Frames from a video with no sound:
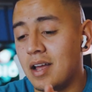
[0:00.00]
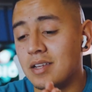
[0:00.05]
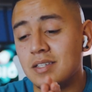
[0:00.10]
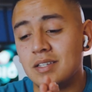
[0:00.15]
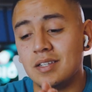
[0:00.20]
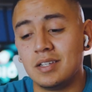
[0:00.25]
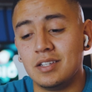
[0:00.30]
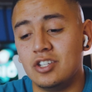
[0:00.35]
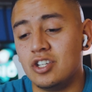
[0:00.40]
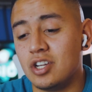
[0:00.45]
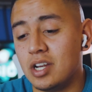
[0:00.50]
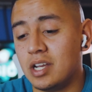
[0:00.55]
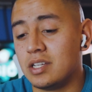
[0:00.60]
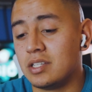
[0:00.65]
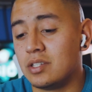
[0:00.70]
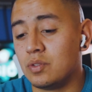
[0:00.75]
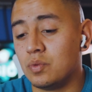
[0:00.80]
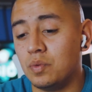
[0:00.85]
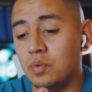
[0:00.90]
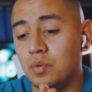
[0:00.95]

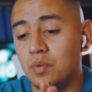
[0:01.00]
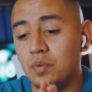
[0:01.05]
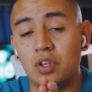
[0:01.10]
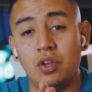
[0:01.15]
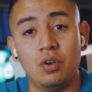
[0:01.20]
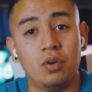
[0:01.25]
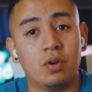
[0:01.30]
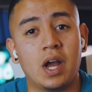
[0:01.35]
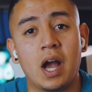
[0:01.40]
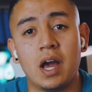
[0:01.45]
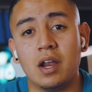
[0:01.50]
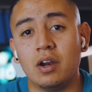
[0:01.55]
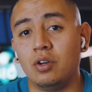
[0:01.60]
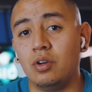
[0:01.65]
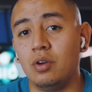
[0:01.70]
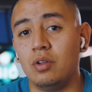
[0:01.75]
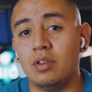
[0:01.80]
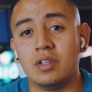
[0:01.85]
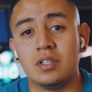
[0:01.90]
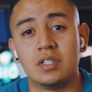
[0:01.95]
suggest you kind
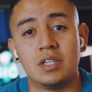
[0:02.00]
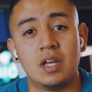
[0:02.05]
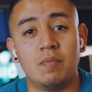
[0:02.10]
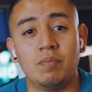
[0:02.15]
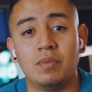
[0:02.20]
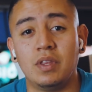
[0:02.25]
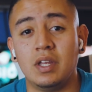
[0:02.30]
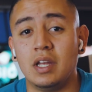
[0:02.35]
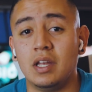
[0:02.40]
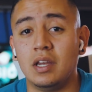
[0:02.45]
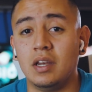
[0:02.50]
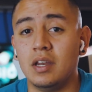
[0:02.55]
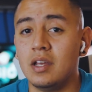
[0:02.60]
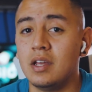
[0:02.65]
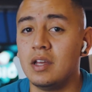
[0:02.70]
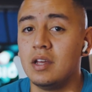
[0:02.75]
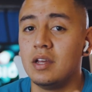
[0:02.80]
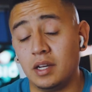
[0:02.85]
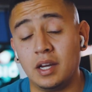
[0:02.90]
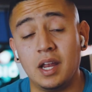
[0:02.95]
of do the same thing
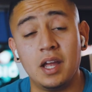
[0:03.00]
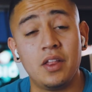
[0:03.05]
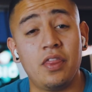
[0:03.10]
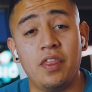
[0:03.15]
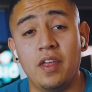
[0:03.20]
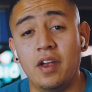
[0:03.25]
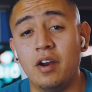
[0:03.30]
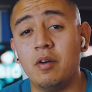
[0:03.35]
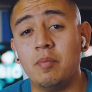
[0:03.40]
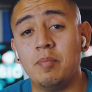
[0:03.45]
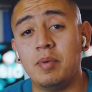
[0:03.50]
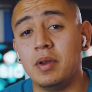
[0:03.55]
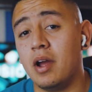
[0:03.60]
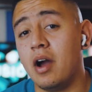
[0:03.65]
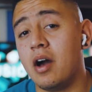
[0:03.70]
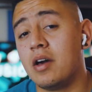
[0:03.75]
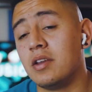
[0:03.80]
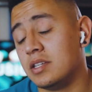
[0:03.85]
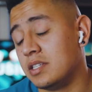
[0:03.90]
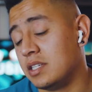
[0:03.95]
and get therapy.
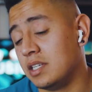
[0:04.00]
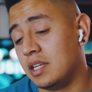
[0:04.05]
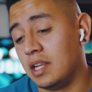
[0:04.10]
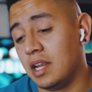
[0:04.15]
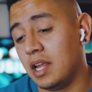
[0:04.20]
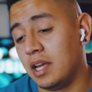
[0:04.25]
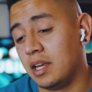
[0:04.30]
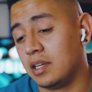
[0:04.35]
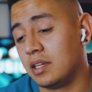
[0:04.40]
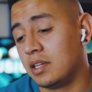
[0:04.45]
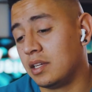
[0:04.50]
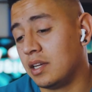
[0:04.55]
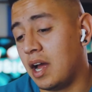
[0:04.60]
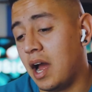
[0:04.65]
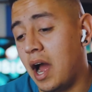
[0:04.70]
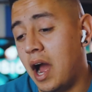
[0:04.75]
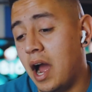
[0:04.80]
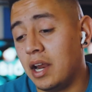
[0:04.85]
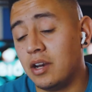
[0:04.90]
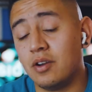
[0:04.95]
Honestly, like,
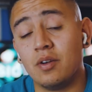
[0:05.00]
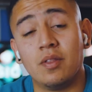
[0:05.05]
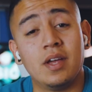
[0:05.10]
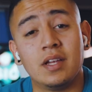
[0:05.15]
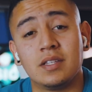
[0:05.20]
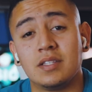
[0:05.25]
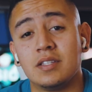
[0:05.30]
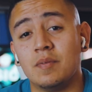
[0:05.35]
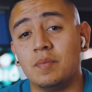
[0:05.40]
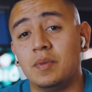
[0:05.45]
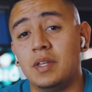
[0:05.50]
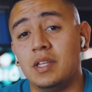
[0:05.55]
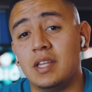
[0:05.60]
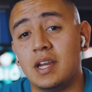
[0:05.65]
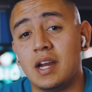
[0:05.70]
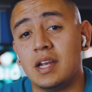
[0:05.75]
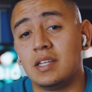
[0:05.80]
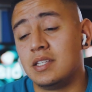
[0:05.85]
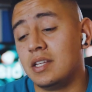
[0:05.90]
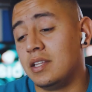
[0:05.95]
I know that's something
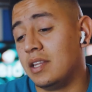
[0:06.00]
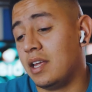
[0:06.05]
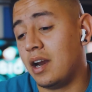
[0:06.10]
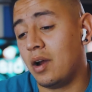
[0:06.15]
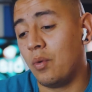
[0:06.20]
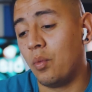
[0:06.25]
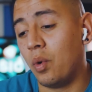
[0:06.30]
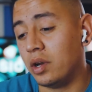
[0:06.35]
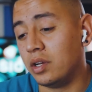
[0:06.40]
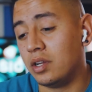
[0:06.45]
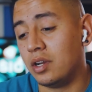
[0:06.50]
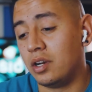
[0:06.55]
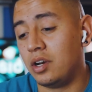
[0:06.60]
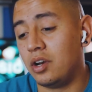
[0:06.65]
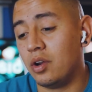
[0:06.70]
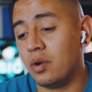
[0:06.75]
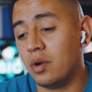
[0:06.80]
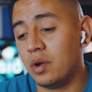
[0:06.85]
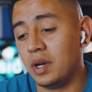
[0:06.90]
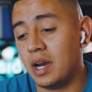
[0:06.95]
that I said that I wanted to
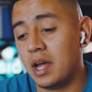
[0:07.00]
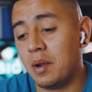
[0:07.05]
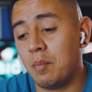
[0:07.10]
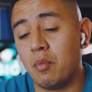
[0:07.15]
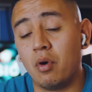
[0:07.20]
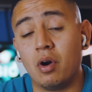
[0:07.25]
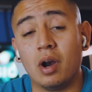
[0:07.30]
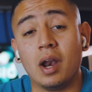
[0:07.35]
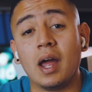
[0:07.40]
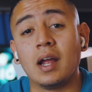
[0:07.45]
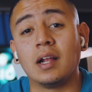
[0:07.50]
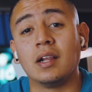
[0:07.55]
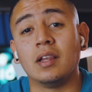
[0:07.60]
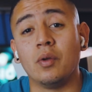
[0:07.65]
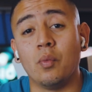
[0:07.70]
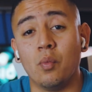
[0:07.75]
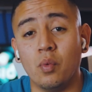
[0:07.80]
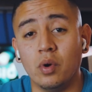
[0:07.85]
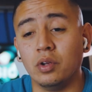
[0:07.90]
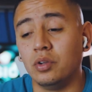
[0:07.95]
do, and I more
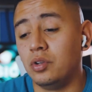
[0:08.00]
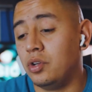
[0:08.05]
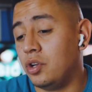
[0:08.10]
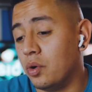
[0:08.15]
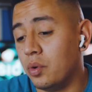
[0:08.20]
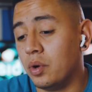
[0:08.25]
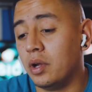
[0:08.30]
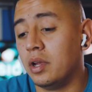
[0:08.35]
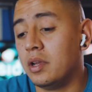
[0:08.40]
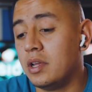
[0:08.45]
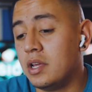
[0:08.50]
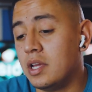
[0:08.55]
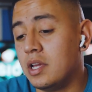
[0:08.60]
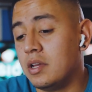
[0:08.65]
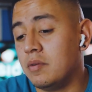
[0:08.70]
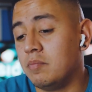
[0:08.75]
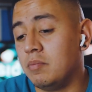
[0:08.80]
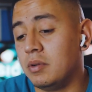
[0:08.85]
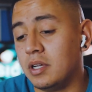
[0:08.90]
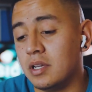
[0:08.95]
likely will do it,
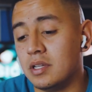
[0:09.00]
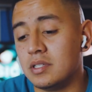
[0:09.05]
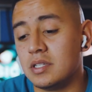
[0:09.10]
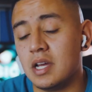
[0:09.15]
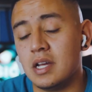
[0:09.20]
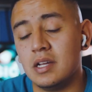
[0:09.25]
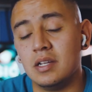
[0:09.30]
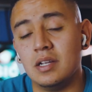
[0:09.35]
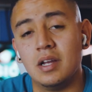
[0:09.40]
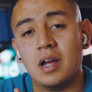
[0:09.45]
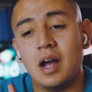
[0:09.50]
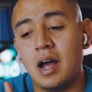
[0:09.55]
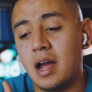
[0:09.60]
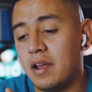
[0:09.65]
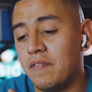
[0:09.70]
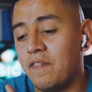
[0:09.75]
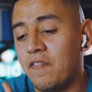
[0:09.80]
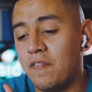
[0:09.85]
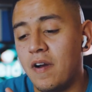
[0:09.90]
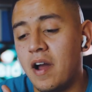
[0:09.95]
because
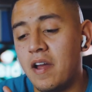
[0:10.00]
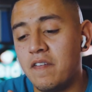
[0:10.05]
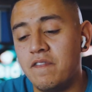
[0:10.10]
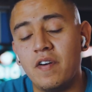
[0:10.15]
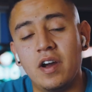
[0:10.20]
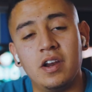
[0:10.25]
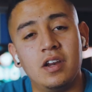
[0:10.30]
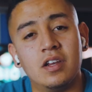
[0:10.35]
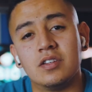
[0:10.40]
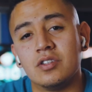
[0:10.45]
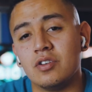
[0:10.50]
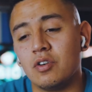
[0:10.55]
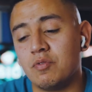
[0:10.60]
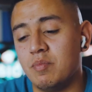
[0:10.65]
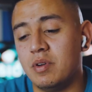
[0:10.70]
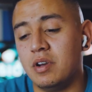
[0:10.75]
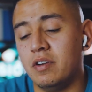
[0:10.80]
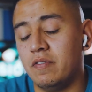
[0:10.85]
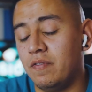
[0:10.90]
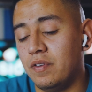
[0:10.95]
I find it so
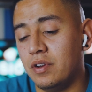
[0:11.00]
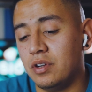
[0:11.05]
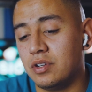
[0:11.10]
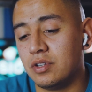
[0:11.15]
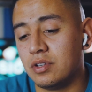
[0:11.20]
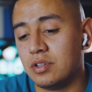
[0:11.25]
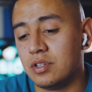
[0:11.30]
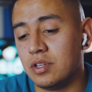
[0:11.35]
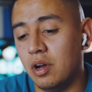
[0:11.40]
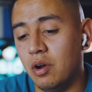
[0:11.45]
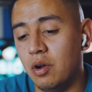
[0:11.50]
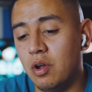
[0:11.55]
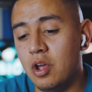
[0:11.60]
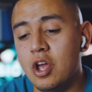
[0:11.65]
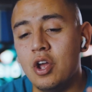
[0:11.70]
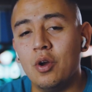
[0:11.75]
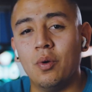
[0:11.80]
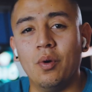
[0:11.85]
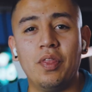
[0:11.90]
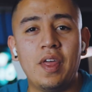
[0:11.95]
beneficial. So
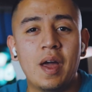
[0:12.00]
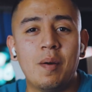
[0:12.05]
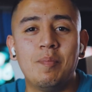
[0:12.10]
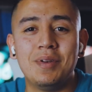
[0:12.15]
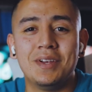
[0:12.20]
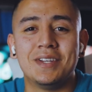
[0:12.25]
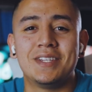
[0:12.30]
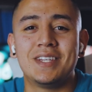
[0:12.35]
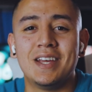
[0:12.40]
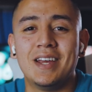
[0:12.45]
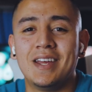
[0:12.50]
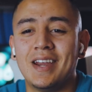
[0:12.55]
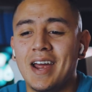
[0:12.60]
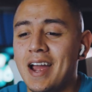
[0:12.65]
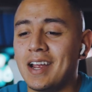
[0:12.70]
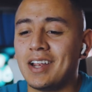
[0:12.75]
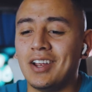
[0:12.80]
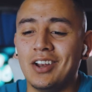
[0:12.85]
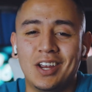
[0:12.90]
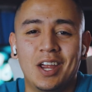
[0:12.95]
with that being said,
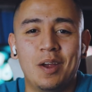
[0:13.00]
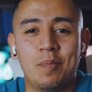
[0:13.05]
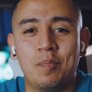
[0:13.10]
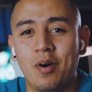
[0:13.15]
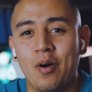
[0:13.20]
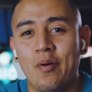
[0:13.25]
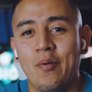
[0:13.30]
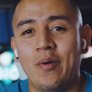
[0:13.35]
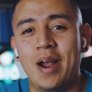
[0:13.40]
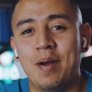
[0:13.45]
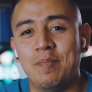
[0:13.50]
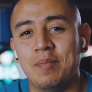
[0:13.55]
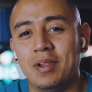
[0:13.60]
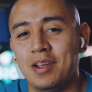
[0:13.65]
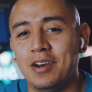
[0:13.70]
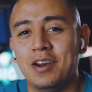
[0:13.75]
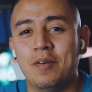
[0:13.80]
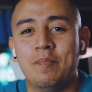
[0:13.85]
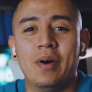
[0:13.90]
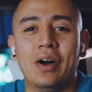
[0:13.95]
I can keep on
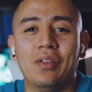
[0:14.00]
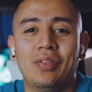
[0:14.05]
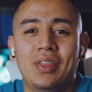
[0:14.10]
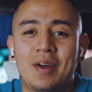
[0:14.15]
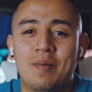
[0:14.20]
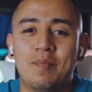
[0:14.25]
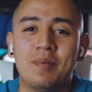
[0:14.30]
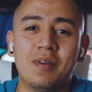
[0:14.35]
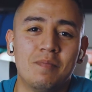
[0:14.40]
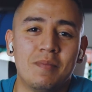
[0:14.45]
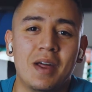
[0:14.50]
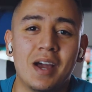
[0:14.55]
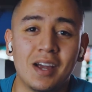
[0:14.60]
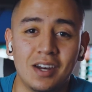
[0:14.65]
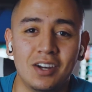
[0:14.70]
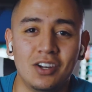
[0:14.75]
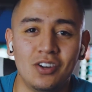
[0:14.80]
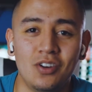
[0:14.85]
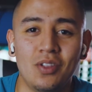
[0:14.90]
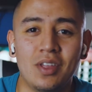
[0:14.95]
rambling about that, but I'm
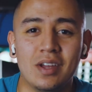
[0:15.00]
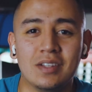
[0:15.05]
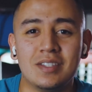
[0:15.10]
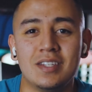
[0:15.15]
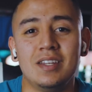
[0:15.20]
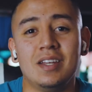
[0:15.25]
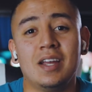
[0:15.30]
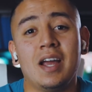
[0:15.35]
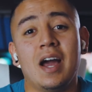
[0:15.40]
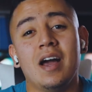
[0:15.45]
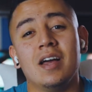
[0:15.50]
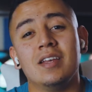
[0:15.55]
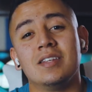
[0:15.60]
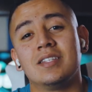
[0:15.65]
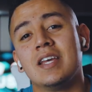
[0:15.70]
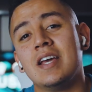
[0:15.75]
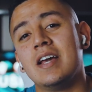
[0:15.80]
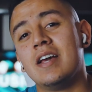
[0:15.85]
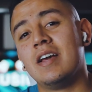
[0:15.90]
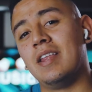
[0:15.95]
not going to do that to you
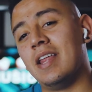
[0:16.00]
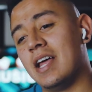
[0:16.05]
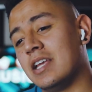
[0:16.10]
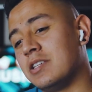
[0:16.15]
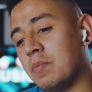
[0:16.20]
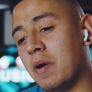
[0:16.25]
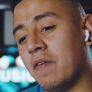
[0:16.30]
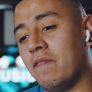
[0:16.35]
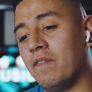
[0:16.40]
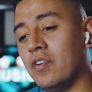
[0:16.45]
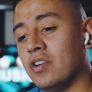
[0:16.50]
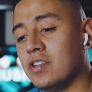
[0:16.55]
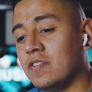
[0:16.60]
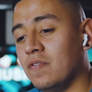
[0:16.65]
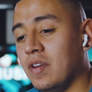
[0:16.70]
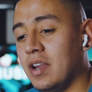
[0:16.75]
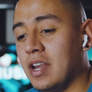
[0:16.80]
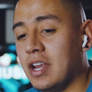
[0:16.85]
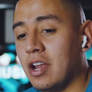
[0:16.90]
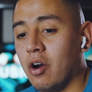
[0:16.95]
guys. That's my
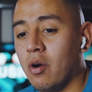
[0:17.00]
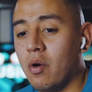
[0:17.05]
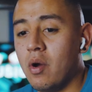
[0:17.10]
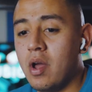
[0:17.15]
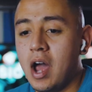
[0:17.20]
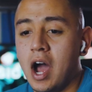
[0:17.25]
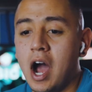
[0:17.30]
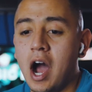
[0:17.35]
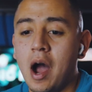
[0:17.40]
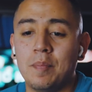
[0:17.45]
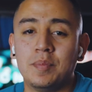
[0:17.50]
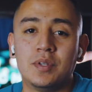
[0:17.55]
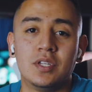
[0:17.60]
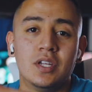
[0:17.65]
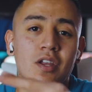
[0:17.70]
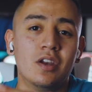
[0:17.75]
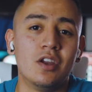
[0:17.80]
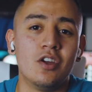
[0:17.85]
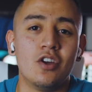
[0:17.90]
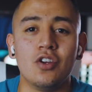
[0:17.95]
first video,
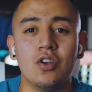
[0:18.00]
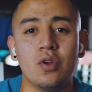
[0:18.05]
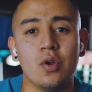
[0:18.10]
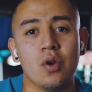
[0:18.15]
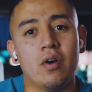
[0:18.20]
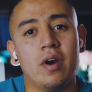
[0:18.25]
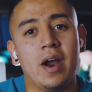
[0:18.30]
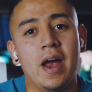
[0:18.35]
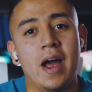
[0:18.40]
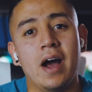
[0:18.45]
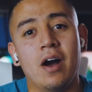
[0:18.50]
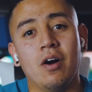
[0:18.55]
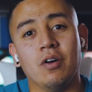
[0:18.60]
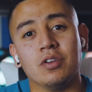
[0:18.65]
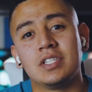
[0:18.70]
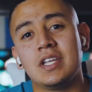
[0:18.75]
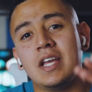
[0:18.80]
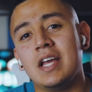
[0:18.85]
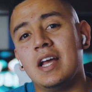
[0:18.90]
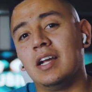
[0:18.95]
Hopsin, your
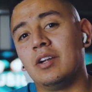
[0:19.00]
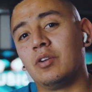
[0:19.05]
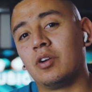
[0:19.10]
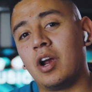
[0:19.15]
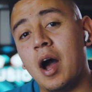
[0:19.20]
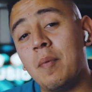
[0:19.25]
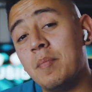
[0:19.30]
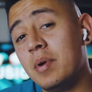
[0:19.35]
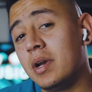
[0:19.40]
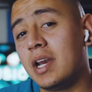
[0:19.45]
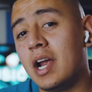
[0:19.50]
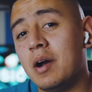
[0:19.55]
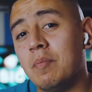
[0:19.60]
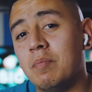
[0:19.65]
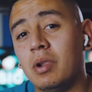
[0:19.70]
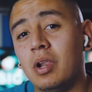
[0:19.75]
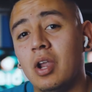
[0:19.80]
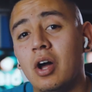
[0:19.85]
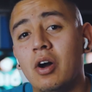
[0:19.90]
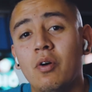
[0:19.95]
house. Comment
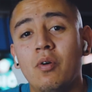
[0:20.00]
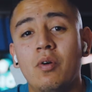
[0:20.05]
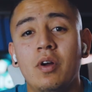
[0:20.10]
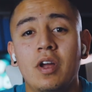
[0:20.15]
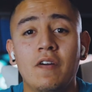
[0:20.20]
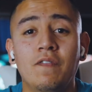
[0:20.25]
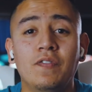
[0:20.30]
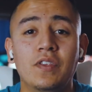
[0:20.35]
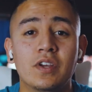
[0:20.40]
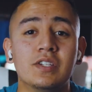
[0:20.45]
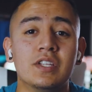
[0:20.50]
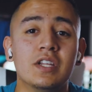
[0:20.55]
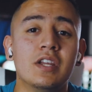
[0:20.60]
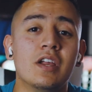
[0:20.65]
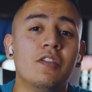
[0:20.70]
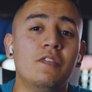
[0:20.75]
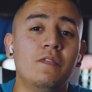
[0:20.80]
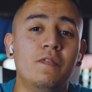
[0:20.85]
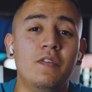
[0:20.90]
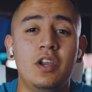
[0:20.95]
down below if there's
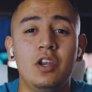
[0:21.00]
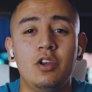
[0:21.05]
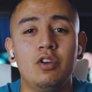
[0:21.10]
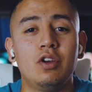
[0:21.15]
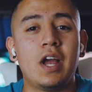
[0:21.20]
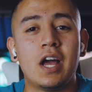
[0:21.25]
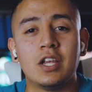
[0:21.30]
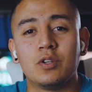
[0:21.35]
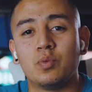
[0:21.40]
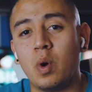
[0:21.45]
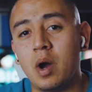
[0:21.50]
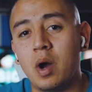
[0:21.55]
another video you guys